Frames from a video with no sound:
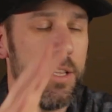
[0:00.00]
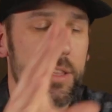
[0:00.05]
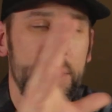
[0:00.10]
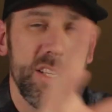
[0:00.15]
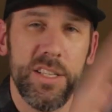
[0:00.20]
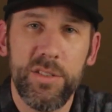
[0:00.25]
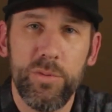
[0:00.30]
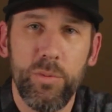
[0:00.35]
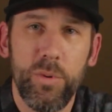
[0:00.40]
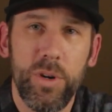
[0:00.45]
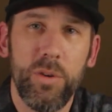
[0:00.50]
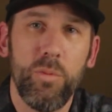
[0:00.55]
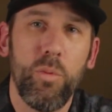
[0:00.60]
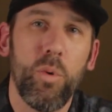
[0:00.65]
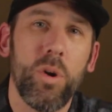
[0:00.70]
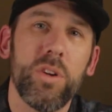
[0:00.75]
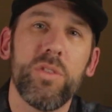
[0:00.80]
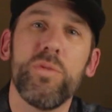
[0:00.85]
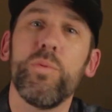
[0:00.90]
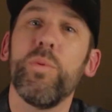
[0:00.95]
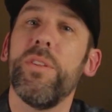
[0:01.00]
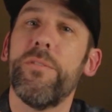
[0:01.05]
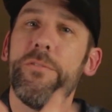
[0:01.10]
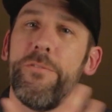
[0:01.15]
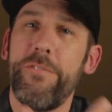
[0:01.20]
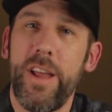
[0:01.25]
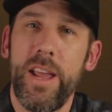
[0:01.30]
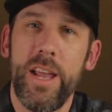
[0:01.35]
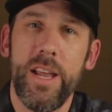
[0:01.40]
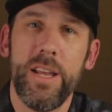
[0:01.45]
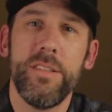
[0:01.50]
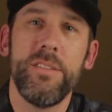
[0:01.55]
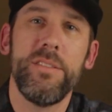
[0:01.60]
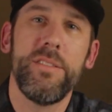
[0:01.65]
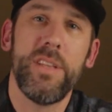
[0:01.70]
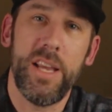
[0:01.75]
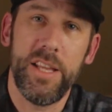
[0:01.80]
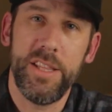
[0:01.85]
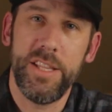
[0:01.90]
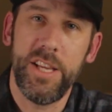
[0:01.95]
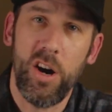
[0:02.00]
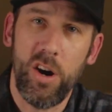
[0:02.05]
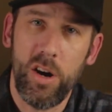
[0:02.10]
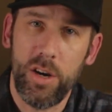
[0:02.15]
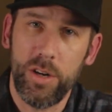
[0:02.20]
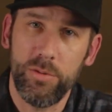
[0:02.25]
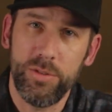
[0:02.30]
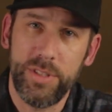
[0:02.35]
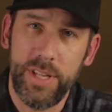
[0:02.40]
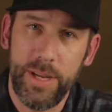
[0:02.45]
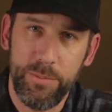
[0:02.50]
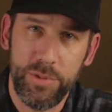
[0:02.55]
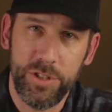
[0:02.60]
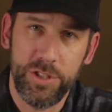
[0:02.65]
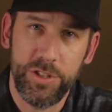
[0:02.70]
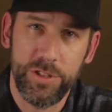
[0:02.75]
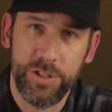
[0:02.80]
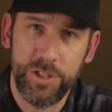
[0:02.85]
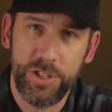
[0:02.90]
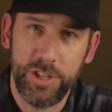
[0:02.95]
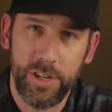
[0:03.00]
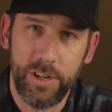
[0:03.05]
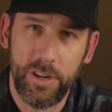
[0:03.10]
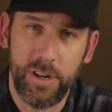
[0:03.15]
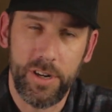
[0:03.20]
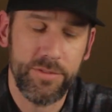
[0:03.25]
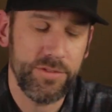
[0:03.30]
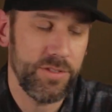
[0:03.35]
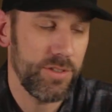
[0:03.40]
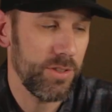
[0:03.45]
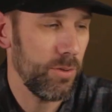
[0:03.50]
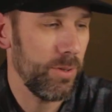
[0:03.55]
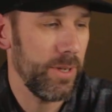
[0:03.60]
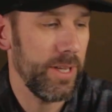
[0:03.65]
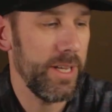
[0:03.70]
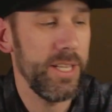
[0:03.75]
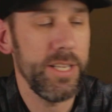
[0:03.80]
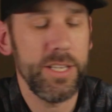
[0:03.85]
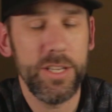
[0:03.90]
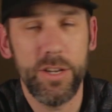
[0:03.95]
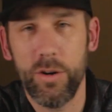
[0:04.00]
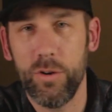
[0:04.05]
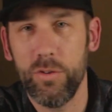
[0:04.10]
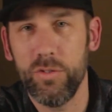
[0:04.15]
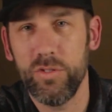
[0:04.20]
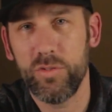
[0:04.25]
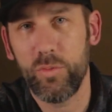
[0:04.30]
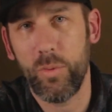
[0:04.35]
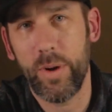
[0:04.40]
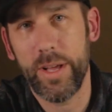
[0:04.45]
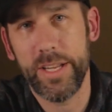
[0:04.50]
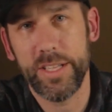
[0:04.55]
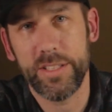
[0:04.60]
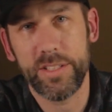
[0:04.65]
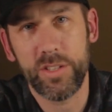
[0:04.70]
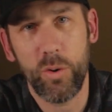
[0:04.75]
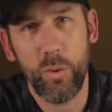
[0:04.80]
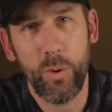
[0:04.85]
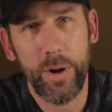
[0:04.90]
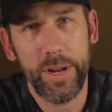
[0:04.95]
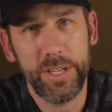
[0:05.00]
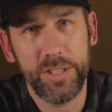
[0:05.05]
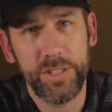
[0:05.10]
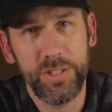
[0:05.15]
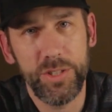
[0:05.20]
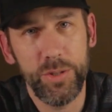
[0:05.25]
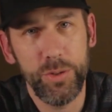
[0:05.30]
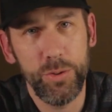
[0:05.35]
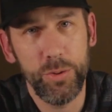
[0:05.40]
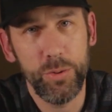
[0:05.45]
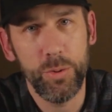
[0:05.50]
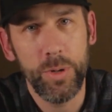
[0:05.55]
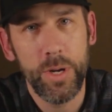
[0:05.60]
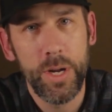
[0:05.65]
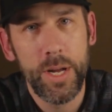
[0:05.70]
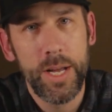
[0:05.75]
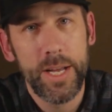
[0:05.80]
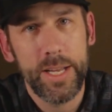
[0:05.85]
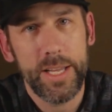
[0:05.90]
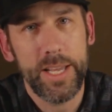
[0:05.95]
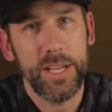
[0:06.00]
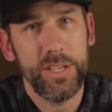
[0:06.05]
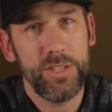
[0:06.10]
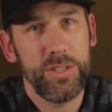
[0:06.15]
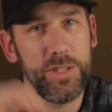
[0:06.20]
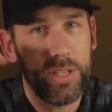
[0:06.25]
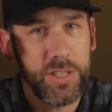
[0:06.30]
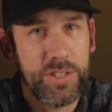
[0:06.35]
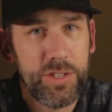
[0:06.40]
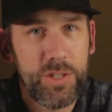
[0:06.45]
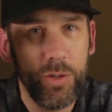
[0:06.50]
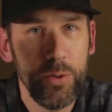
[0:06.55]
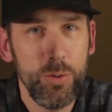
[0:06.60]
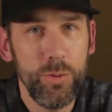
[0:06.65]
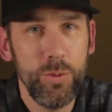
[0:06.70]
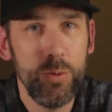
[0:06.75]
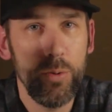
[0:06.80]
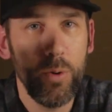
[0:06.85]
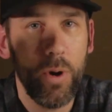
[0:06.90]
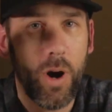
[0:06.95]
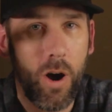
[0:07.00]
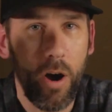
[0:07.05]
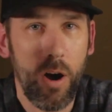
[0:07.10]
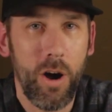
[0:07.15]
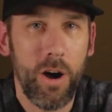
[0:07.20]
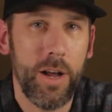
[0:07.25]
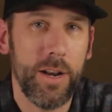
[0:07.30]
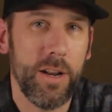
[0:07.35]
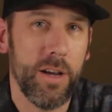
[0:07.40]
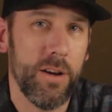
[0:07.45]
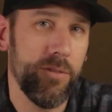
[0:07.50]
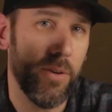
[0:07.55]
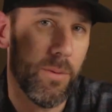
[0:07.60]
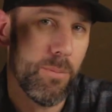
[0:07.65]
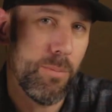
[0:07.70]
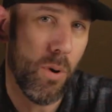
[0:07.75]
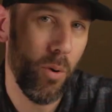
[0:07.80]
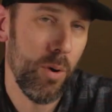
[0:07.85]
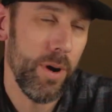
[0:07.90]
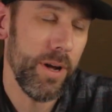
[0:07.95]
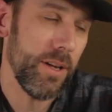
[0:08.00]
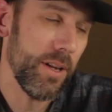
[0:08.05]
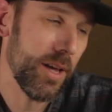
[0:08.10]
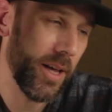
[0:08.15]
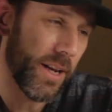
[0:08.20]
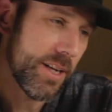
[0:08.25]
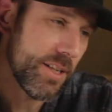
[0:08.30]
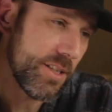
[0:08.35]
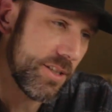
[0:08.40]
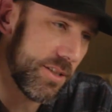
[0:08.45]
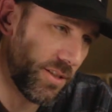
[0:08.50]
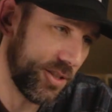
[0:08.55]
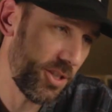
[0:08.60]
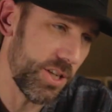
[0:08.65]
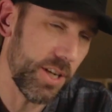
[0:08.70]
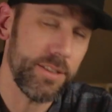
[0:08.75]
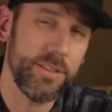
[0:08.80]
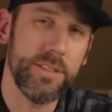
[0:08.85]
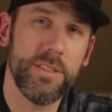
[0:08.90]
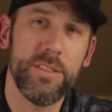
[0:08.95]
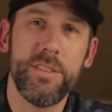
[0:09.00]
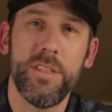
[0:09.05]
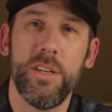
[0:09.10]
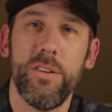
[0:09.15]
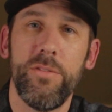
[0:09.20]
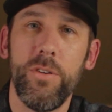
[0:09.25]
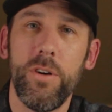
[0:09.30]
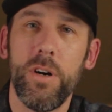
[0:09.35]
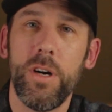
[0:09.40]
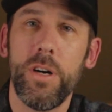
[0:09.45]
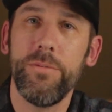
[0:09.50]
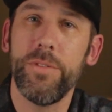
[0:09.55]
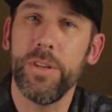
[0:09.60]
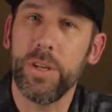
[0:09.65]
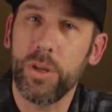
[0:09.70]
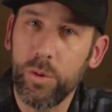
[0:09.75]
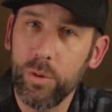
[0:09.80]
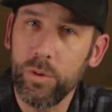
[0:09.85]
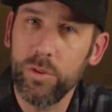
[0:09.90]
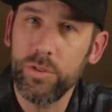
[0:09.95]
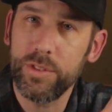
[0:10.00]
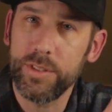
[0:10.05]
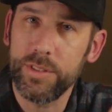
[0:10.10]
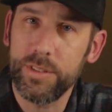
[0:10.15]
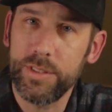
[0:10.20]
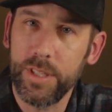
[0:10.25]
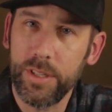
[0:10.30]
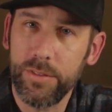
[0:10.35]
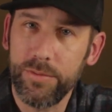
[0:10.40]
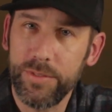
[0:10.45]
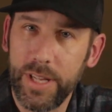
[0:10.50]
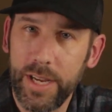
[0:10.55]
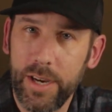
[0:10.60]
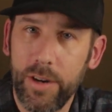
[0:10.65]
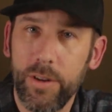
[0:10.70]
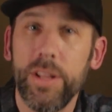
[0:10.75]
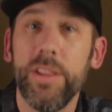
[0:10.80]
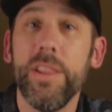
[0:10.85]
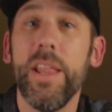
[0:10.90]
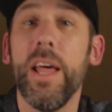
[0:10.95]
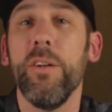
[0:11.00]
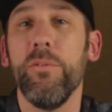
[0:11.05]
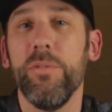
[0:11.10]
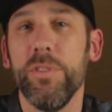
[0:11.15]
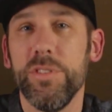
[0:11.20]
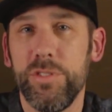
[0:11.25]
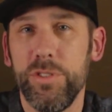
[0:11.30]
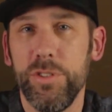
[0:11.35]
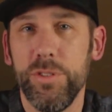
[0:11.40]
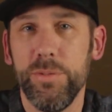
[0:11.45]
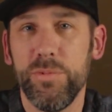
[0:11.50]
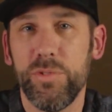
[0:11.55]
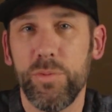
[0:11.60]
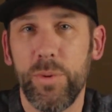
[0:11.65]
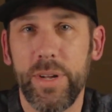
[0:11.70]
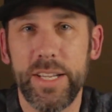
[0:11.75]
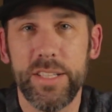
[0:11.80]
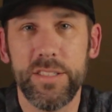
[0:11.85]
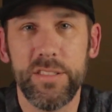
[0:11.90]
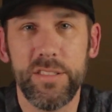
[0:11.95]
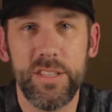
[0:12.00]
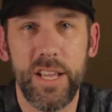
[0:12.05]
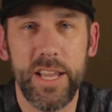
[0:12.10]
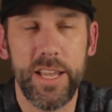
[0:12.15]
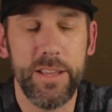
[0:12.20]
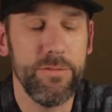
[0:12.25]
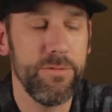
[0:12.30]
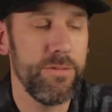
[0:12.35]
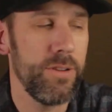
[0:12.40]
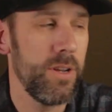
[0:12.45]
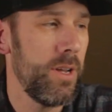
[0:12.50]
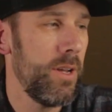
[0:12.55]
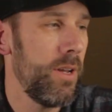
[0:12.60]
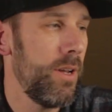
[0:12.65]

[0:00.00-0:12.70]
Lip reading: This one works with fans and the auto temperature shutoff. So it knows when it's going to get to too hot of a point and it shuts itself off, it cools itself down and then resumes when it's safe.